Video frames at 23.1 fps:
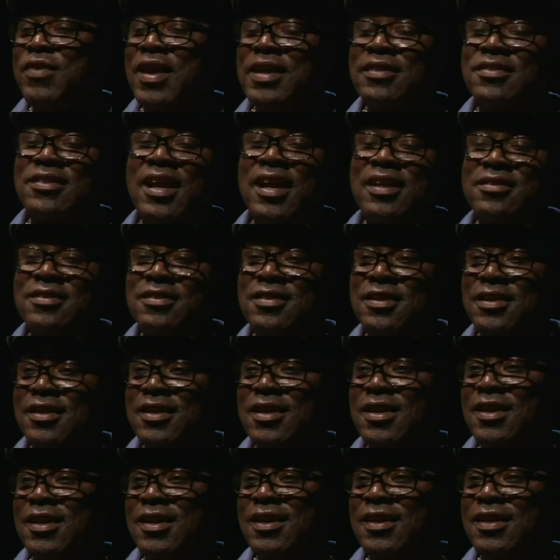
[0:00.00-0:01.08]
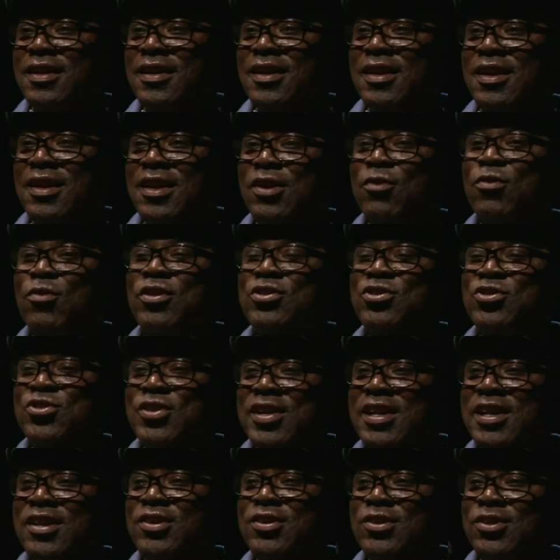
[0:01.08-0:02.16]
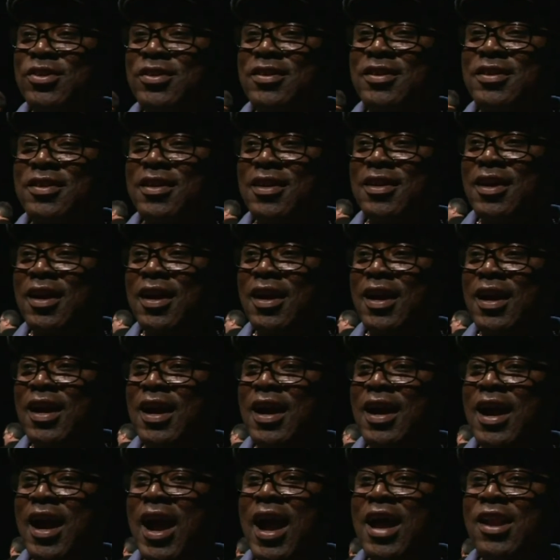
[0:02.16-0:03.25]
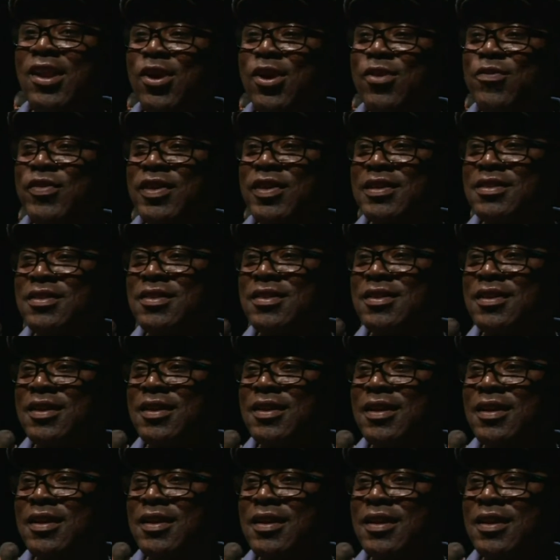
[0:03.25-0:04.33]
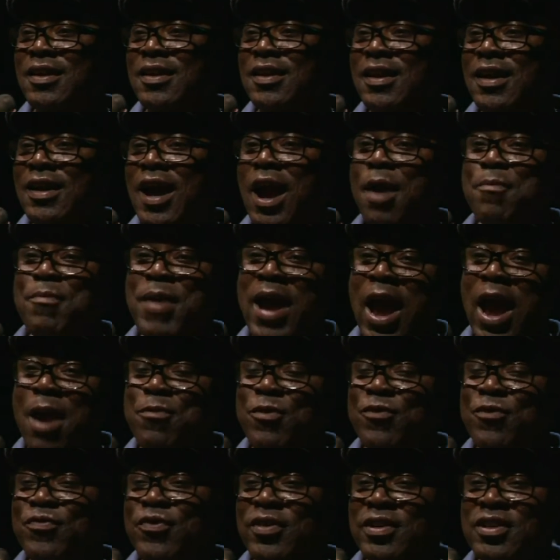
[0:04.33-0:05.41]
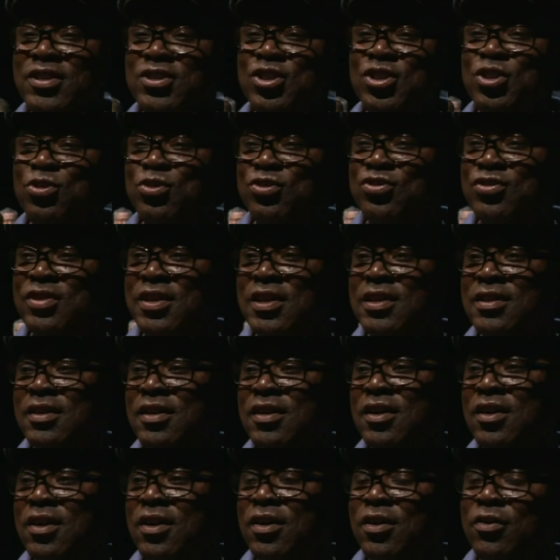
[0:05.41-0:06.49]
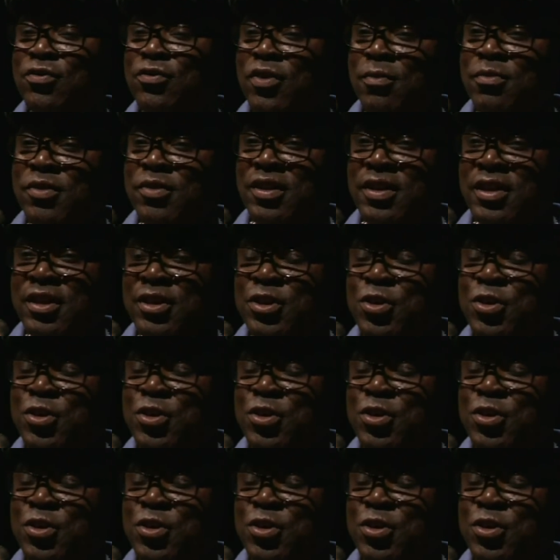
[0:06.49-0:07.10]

Fantastic. It was really good. I love it. I'm happy for the children from the